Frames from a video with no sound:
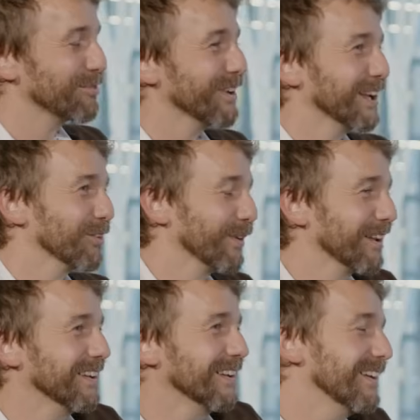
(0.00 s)
and yesterday
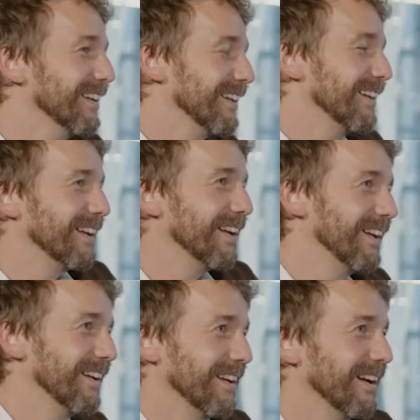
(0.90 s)
we just saw
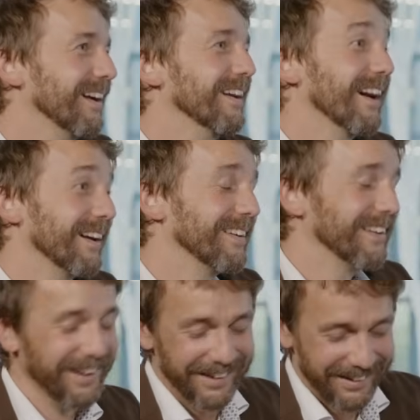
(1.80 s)
Norwegian coming up
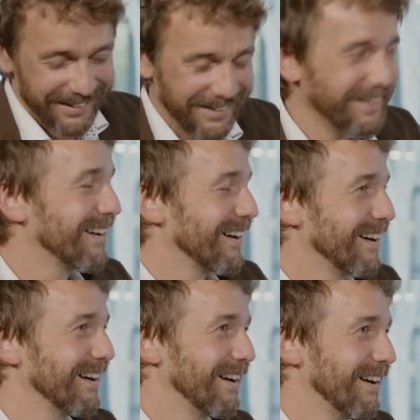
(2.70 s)
with theirs,
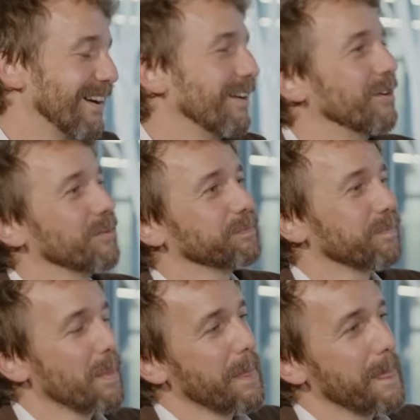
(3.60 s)
expected, but they